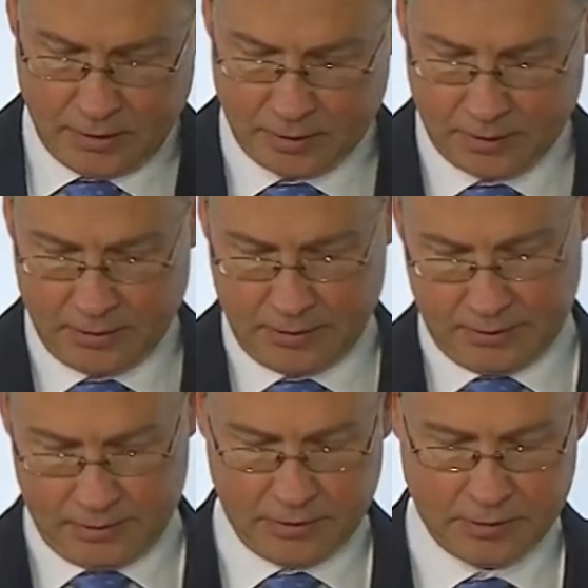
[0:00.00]
Uh,
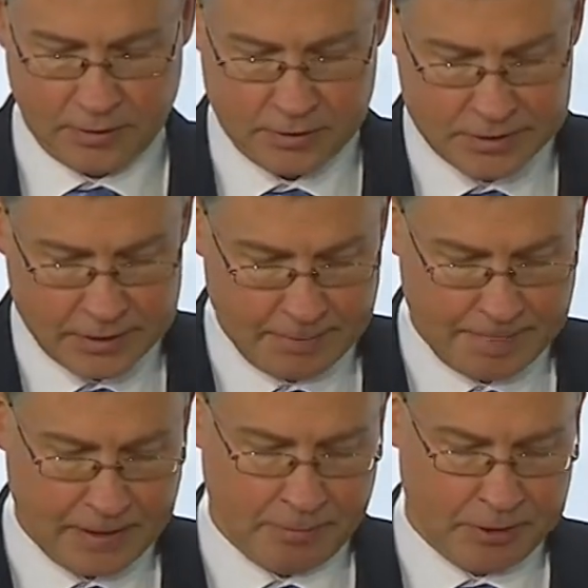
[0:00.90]
the
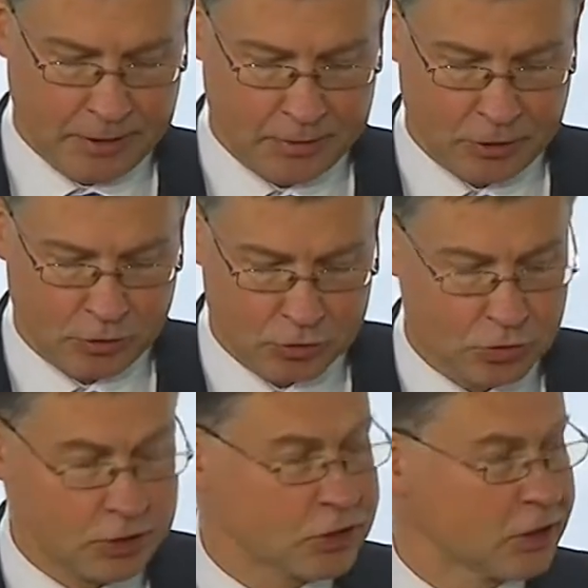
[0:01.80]
uh, pandemic
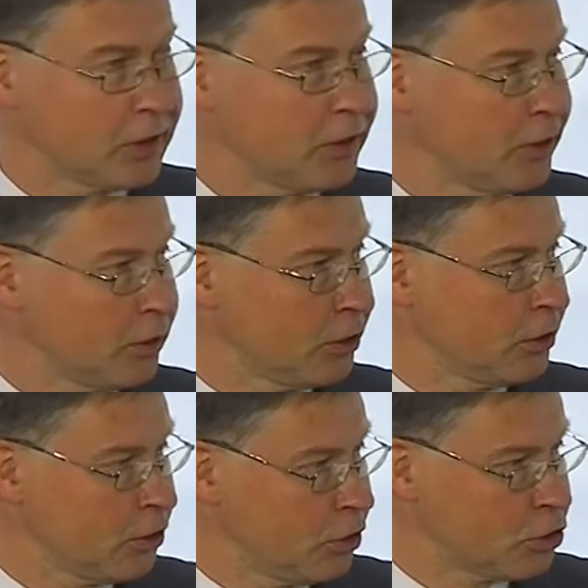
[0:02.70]
also injected real
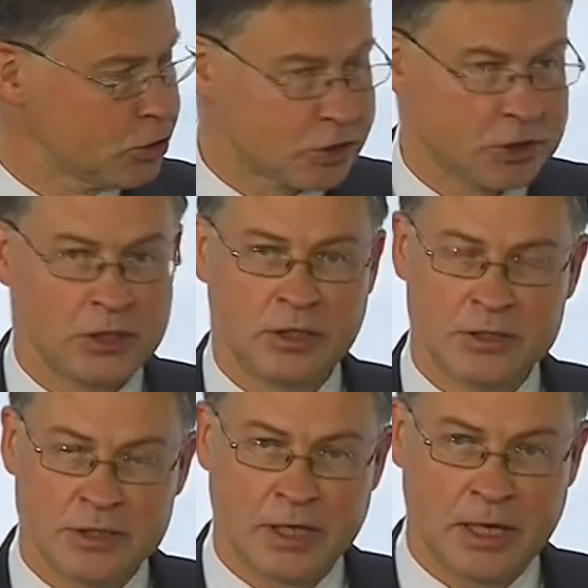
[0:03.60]
urgency
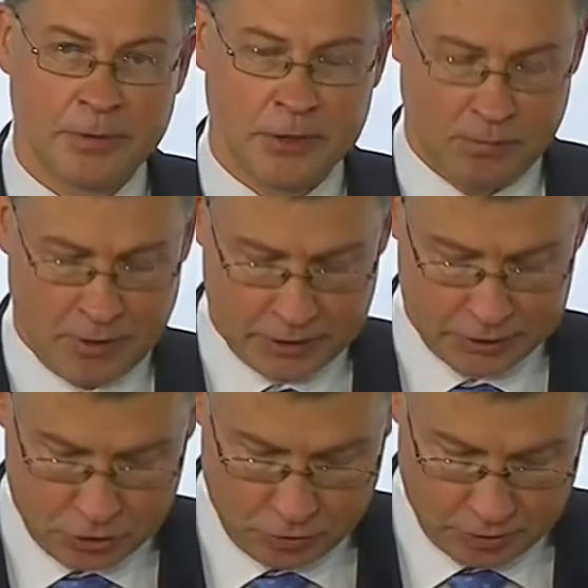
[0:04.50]
in the Capital
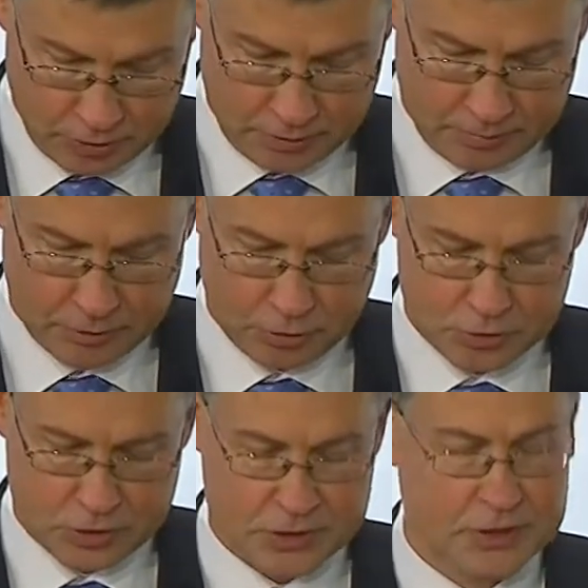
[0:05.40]
Markets Union,
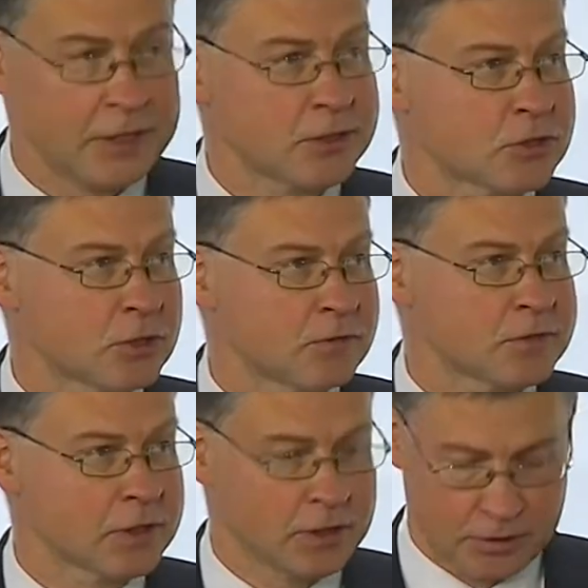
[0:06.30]
because the strength
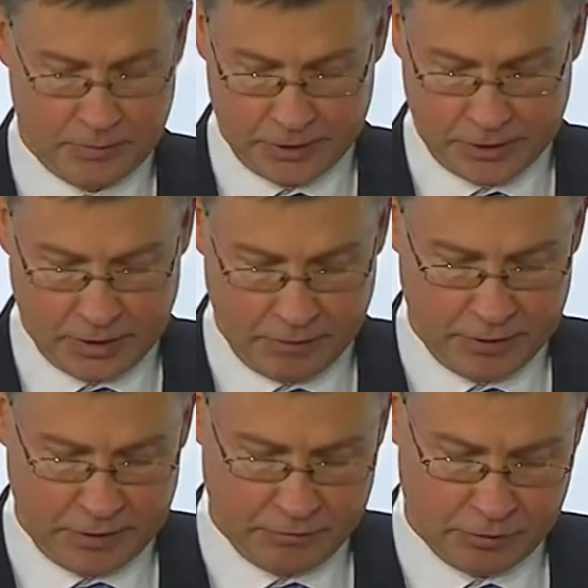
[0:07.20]
of the economic
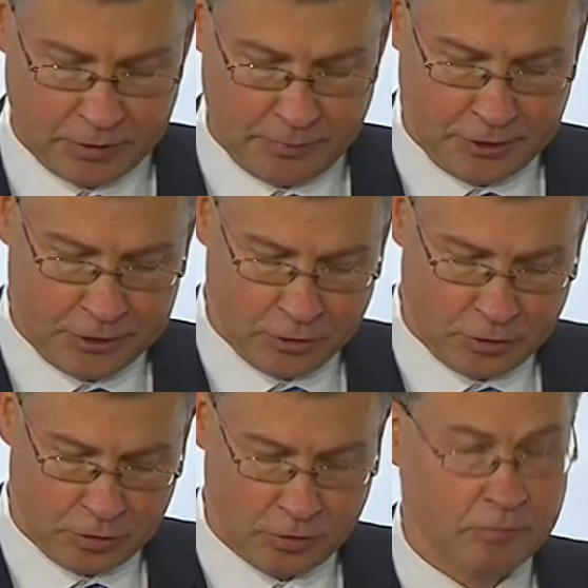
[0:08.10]
recovery will depend
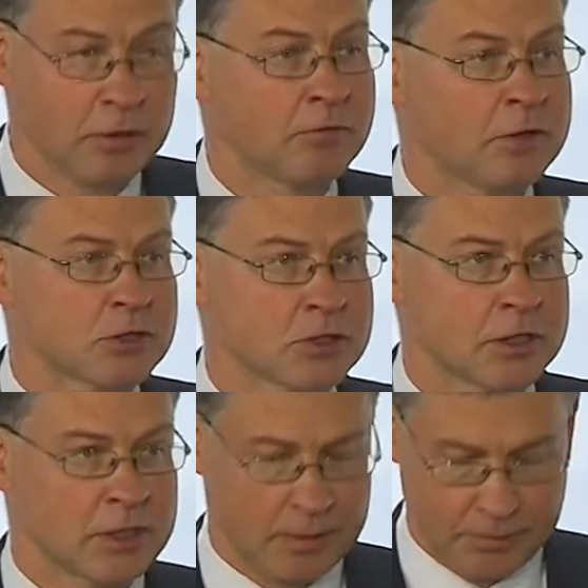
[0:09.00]
on
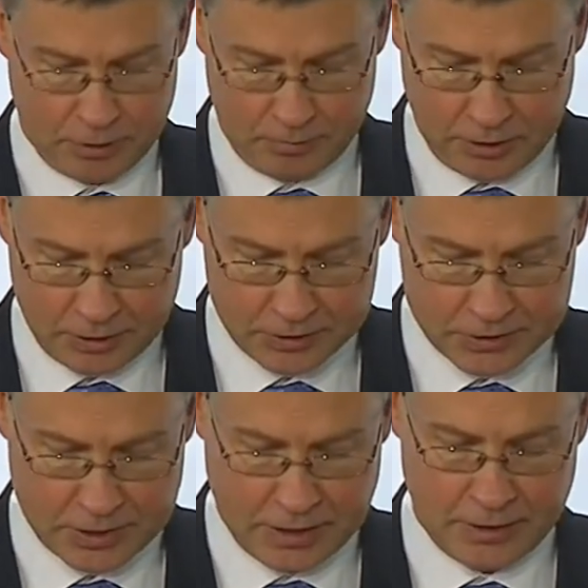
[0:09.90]
well-functioning capital
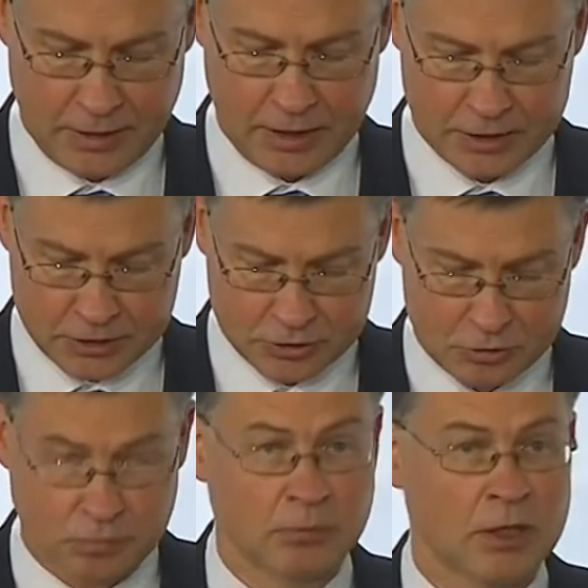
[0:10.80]
markets and access
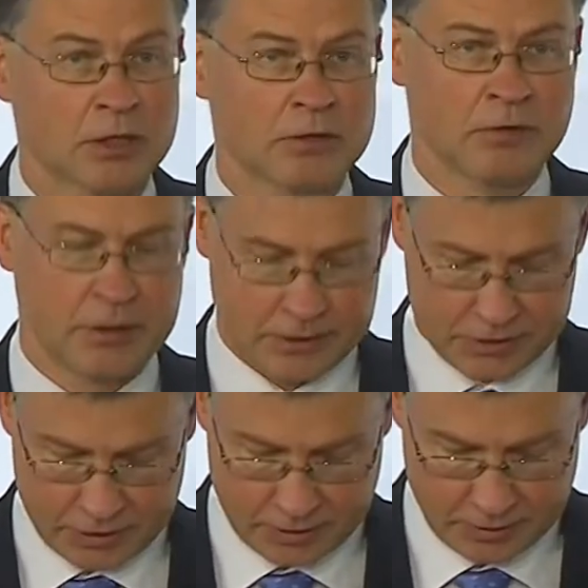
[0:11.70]
to market
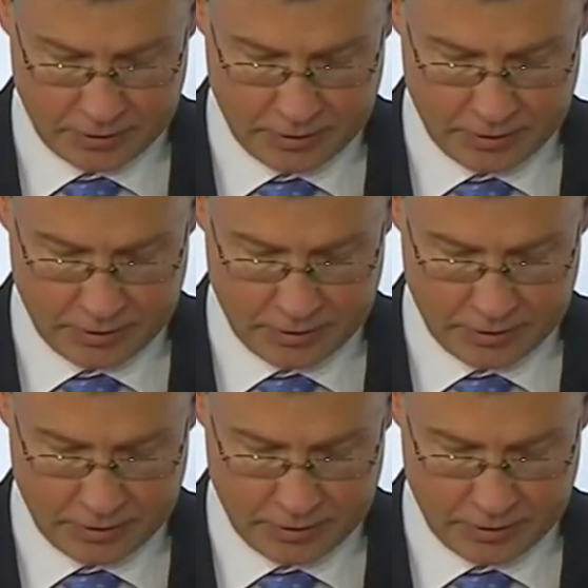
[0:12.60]
financing.